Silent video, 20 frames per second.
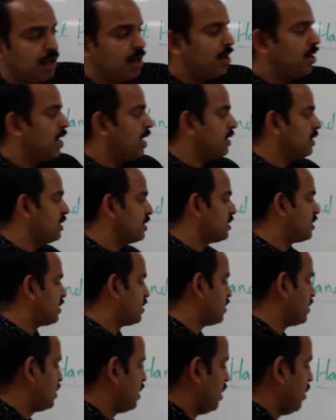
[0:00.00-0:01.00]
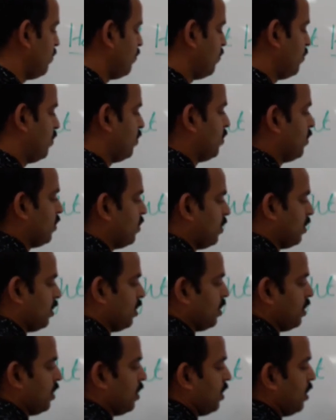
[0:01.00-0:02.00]
Like this. See,
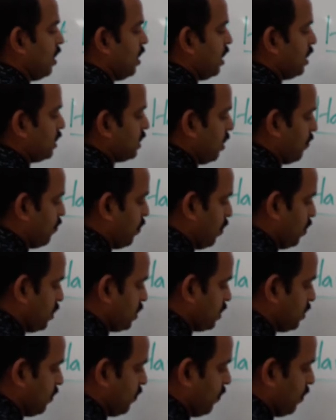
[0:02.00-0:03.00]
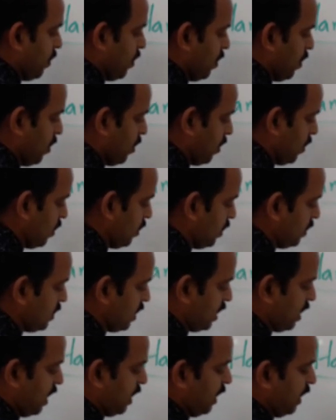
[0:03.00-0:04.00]
suppose this is a
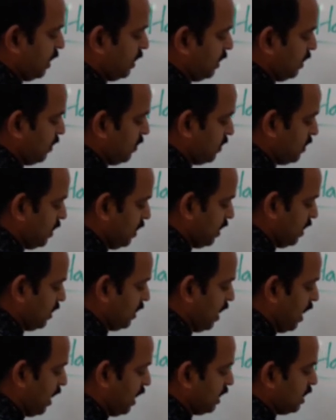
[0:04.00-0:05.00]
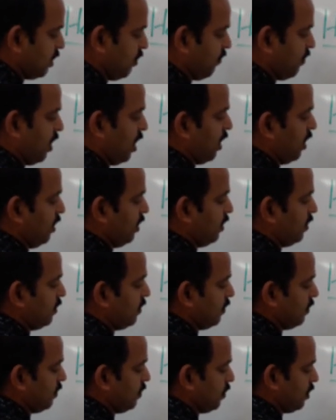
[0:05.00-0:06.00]
conductor. See the direction of current.
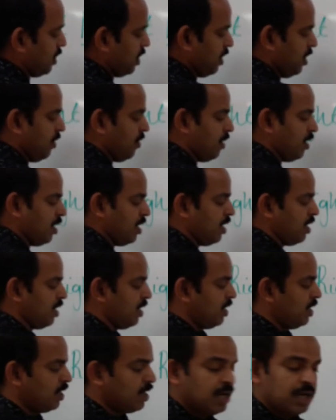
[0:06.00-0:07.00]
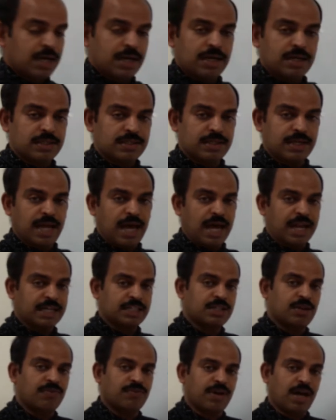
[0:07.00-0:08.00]
Okay, it's the
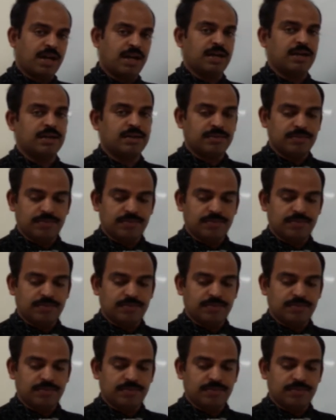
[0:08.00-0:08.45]
direction of current.